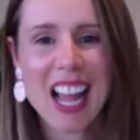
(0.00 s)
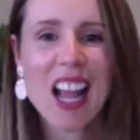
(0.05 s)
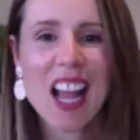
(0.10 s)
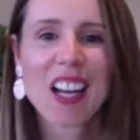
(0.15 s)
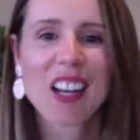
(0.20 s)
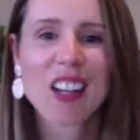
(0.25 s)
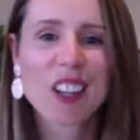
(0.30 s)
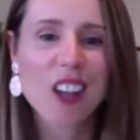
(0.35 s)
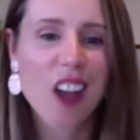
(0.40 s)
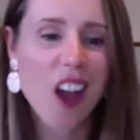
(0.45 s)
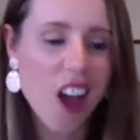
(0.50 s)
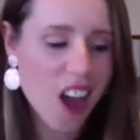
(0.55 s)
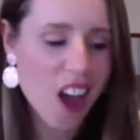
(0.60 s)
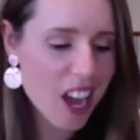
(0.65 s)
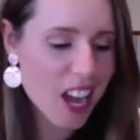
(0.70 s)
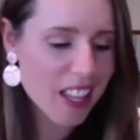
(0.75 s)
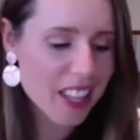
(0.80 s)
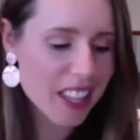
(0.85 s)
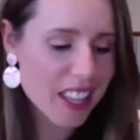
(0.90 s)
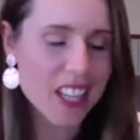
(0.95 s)
Look,
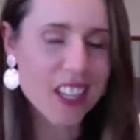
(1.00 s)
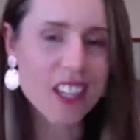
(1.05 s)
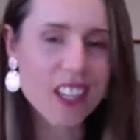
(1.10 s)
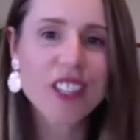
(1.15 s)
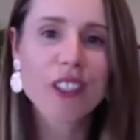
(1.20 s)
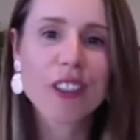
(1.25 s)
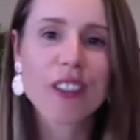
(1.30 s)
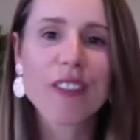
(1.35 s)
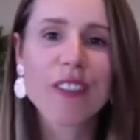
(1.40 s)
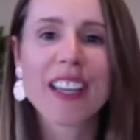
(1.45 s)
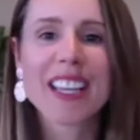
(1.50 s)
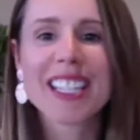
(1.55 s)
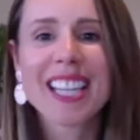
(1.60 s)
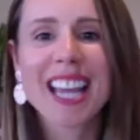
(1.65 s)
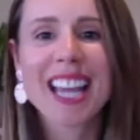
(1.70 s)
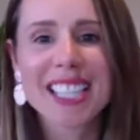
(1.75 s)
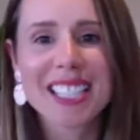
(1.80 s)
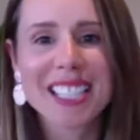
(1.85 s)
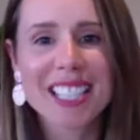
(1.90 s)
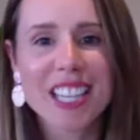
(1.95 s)
I think you do a
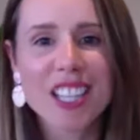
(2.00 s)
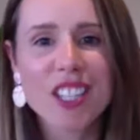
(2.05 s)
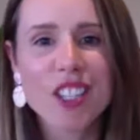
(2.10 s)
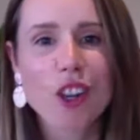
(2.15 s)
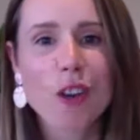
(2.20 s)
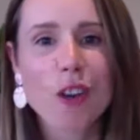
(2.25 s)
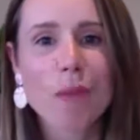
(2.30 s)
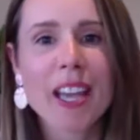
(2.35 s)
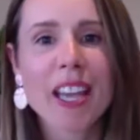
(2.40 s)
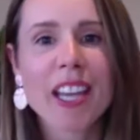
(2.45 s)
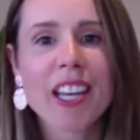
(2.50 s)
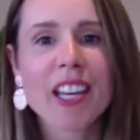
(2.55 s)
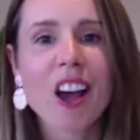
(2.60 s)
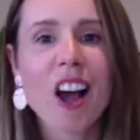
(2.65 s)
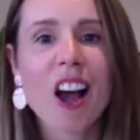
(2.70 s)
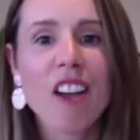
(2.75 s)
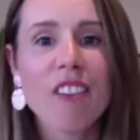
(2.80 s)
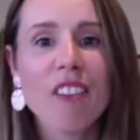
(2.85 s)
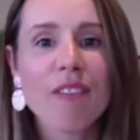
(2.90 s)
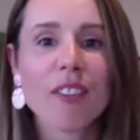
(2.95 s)
fantastic job, and
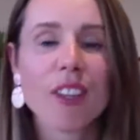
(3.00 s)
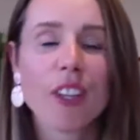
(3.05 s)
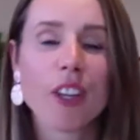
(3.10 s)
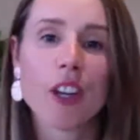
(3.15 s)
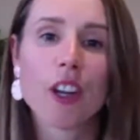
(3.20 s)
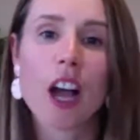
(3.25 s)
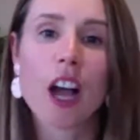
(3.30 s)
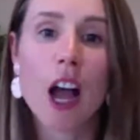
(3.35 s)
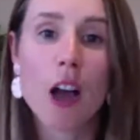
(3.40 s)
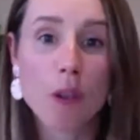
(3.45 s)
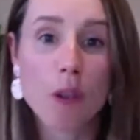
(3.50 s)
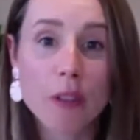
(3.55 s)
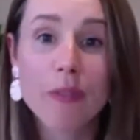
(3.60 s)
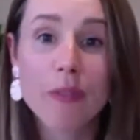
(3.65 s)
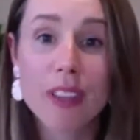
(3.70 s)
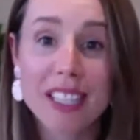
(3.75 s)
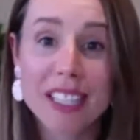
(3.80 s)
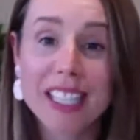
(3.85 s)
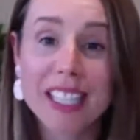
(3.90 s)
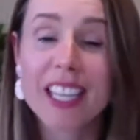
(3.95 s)
I'll
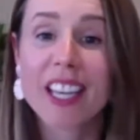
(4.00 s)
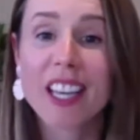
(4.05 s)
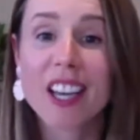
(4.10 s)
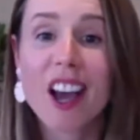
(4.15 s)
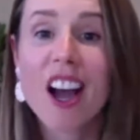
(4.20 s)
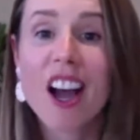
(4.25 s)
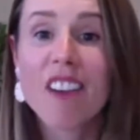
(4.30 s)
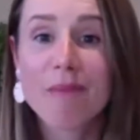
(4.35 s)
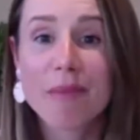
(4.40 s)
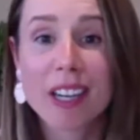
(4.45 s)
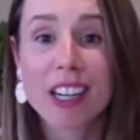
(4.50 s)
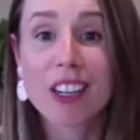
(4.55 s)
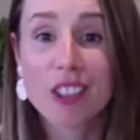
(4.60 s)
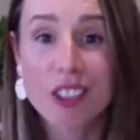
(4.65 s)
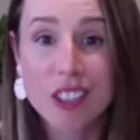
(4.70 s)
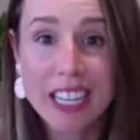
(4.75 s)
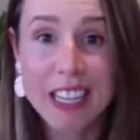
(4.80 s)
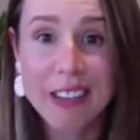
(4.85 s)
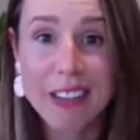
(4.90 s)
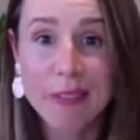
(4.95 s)
confess here, I've been a
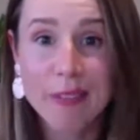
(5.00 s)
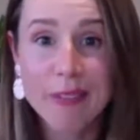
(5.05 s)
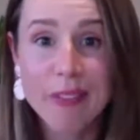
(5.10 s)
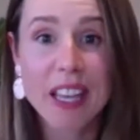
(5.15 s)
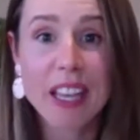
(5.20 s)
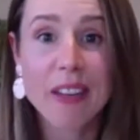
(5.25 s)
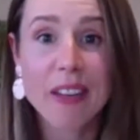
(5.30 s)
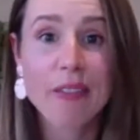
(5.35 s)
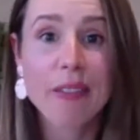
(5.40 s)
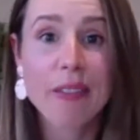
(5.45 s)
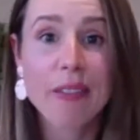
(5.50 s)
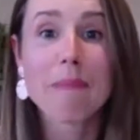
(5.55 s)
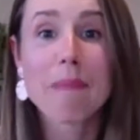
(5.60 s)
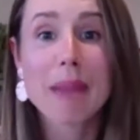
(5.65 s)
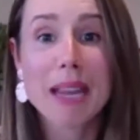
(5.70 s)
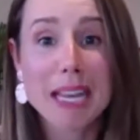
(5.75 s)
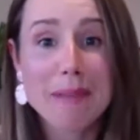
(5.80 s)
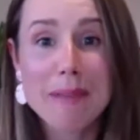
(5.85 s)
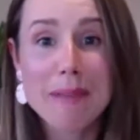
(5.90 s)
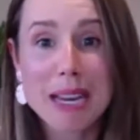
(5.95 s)
long-time fan for
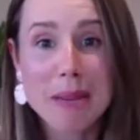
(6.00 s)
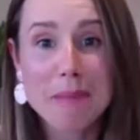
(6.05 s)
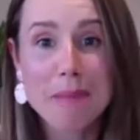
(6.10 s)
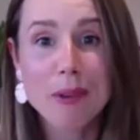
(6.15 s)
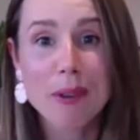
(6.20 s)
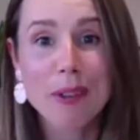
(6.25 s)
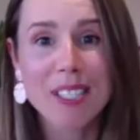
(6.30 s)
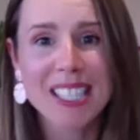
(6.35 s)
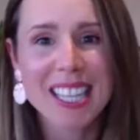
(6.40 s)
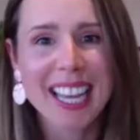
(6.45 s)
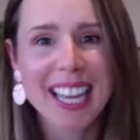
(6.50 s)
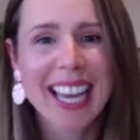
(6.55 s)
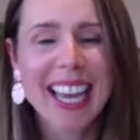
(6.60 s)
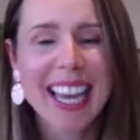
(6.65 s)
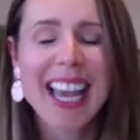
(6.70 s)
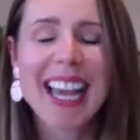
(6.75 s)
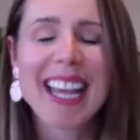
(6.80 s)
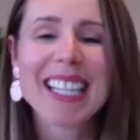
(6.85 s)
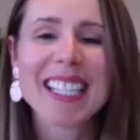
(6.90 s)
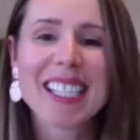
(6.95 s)
many, many books,
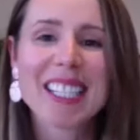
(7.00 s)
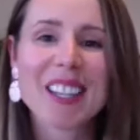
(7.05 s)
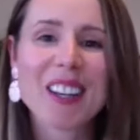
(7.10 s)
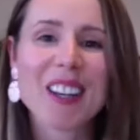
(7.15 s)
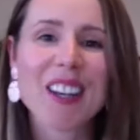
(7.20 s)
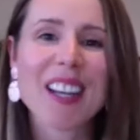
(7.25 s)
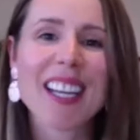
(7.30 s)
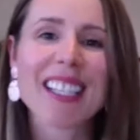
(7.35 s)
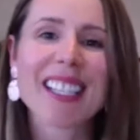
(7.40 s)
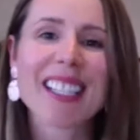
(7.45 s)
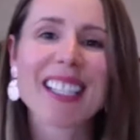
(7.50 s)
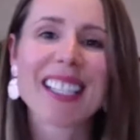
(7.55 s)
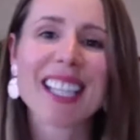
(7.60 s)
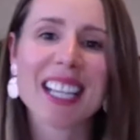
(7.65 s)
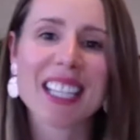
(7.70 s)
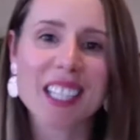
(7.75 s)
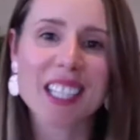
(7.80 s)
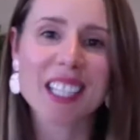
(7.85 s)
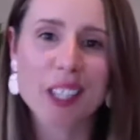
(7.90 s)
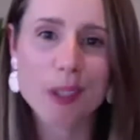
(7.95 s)
and so it's
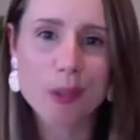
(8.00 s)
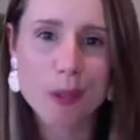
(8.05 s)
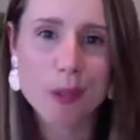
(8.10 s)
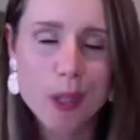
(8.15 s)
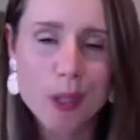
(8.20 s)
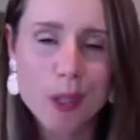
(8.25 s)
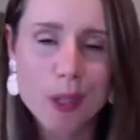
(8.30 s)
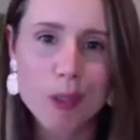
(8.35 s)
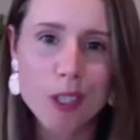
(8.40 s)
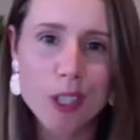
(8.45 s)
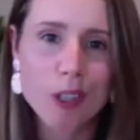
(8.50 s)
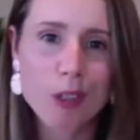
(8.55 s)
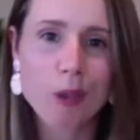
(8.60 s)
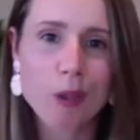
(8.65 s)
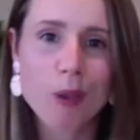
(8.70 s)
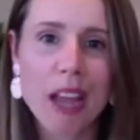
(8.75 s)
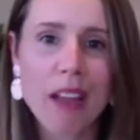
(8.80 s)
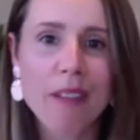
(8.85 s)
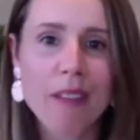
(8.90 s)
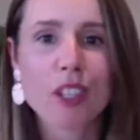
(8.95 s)
such a thrill to
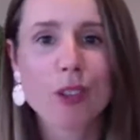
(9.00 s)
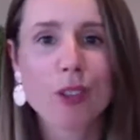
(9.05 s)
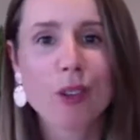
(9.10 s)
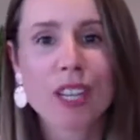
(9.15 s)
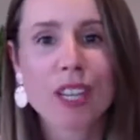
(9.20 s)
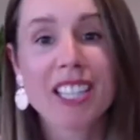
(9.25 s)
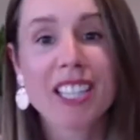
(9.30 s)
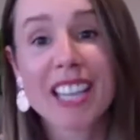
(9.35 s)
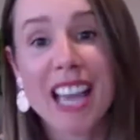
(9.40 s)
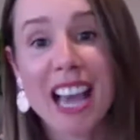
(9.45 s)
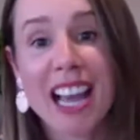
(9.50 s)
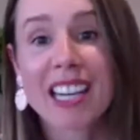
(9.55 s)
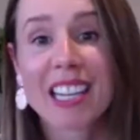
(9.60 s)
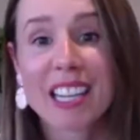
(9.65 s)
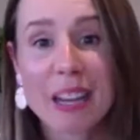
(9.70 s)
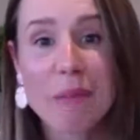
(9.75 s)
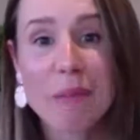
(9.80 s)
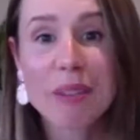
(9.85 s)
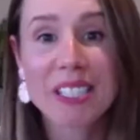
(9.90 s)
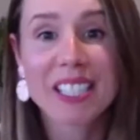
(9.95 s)
have joined the Allen
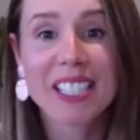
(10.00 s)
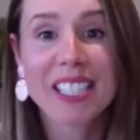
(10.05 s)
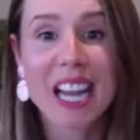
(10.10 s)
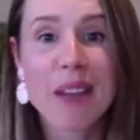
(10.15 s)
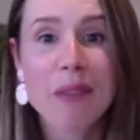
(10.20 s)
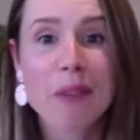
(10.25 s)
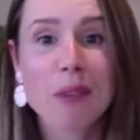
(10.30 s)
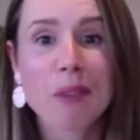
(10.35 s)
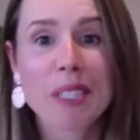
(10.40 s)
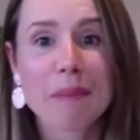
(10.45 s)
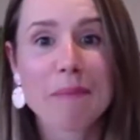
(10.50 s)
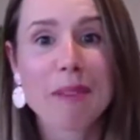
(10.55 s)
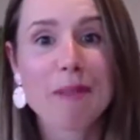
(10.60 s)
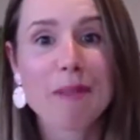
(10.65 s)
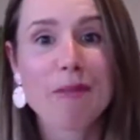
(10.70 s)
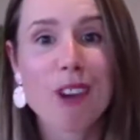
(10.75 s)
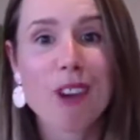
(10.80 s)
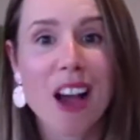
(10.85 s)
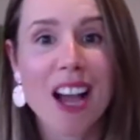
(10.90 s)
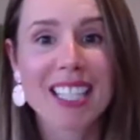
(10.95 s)
& Unwin stables and be
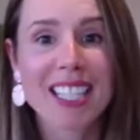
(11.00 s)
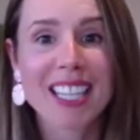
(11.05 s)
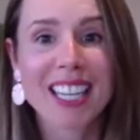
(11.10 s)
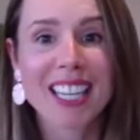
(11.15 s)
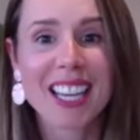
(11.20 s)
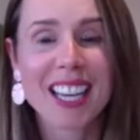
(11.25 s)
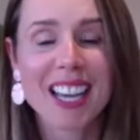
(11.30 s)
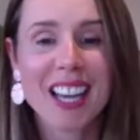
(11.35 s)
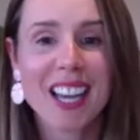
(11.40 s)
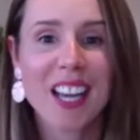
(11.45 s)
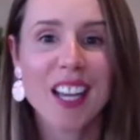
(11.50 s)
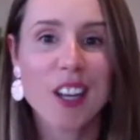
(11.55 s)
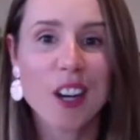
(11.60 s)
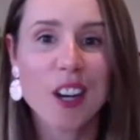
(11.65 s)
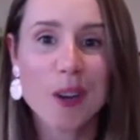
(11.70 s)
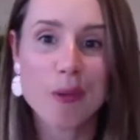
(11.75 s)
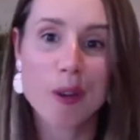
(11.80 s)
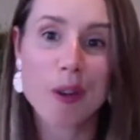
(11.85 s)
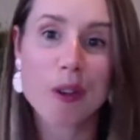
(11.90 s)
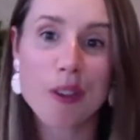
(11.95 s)
writing,
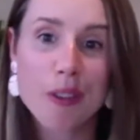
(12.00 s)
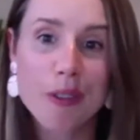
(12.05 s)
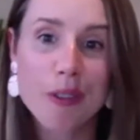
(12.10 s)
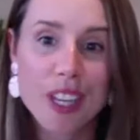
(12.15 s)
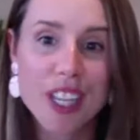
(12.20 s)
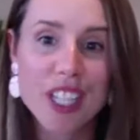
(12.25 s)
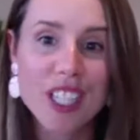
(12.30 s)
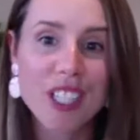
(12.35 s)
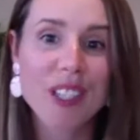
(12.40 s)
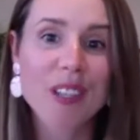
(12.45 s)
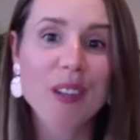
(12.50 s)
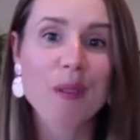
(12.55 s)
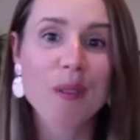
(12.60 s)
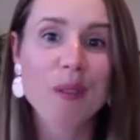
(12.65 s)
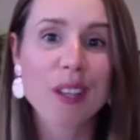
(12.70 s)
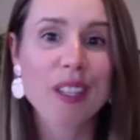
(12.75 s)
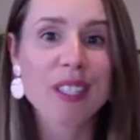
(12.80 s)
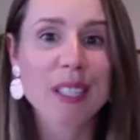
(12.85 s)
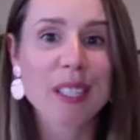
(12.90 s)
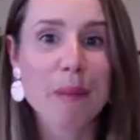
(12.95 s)
rural fiction
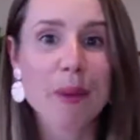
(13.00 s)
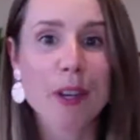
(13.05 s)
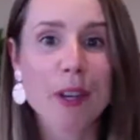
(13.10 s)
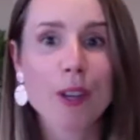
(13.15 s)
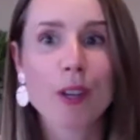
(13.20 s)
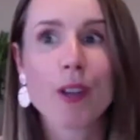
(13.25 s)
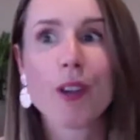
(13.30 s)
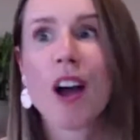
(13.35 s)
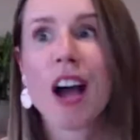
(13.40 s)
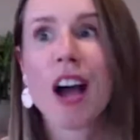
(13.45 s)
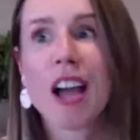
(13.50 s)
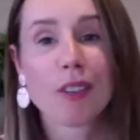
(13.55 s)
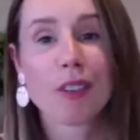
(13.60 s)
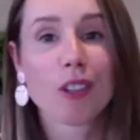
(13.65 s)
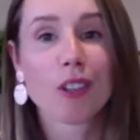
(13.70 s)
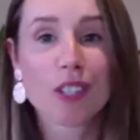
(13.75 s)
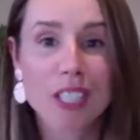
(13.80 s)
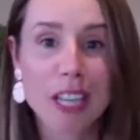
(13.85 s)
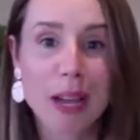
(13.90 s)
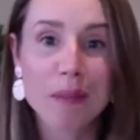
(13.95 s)
with someone who I have
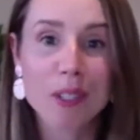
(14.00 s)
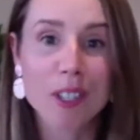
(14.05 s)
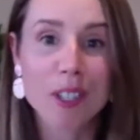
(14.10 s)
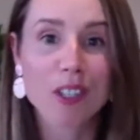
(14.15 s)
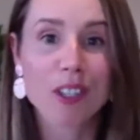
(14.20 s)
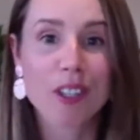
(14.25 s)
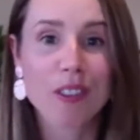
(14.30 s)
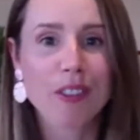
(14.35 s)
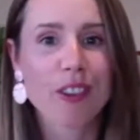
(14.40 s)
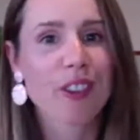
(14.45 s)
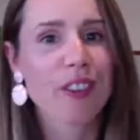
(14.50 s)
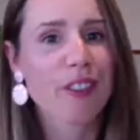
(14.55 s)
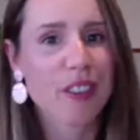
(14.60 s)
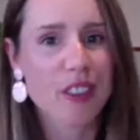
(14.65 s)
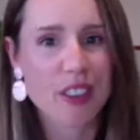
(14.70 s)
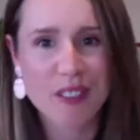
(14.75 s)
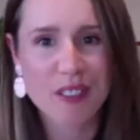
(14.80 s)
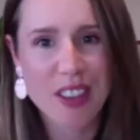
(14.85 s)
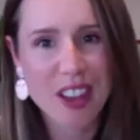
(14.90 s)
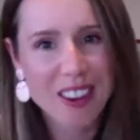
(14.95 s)
looked up to
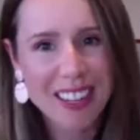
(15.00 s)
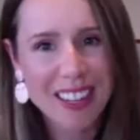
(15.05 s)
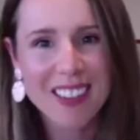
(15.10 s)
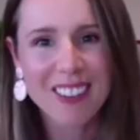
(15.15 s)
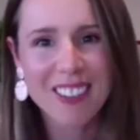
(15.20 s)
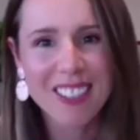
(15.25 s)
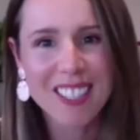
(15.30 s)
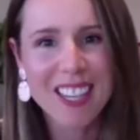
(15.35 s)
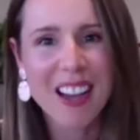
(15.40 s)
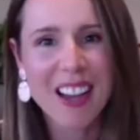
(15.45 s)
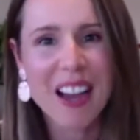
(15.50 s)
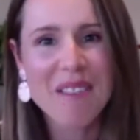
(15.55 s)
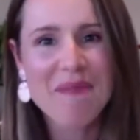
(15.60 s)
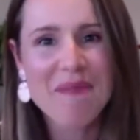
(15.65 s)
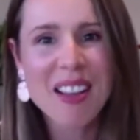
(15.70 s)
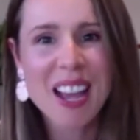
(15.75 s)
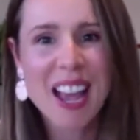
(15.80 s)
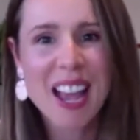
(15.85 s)
for a very long time.